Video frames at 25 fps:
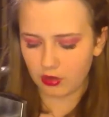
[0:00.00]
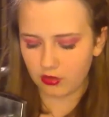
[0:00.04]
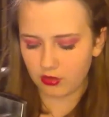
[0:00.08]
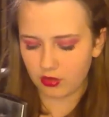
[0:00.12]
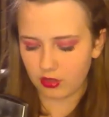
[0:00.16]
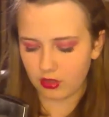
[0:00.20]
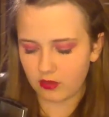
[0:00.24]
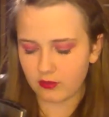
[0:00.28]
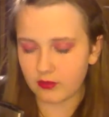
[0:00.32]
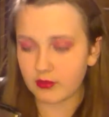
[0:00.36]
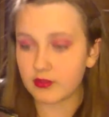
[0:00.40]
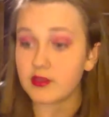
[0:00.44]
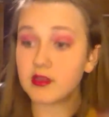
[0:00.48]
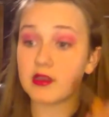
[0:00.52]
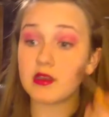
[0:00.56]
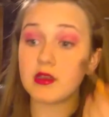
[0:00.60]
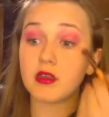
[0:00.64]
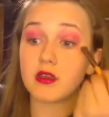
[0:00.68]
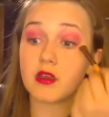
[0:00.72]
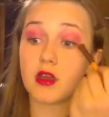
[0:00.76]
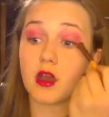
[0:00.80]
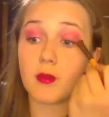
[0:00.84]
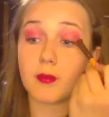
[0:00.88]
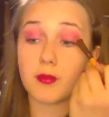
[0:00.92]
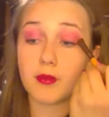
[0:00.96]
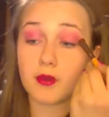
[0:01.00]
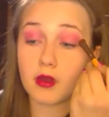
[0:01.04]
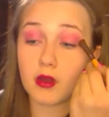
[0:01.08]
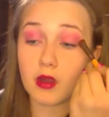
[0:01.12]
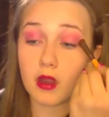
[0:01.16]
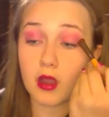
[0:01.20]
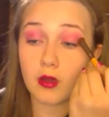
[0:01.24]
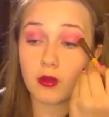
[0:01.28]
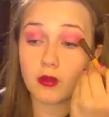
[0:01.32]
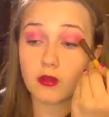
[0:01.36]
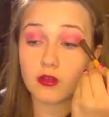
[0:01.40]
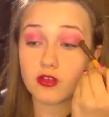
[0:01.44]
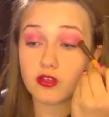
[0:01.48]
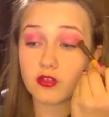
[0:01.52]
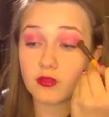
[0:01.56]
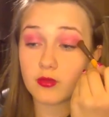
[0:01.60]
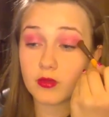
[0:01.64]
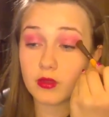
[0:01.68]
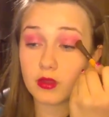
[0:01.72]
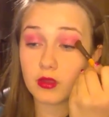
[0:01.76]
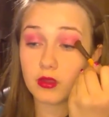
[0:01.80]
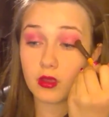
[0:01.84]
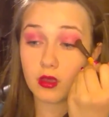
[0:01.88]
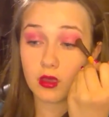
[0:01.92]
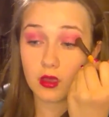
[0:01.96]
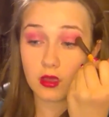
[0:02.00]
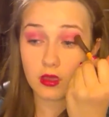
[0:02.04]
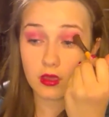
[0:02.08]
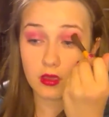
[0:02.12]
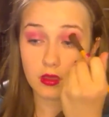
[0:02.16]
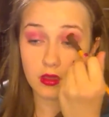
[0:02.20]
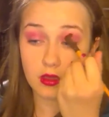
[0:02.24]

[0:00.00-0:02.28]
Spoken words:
So starting with Sandy Copper, I will just be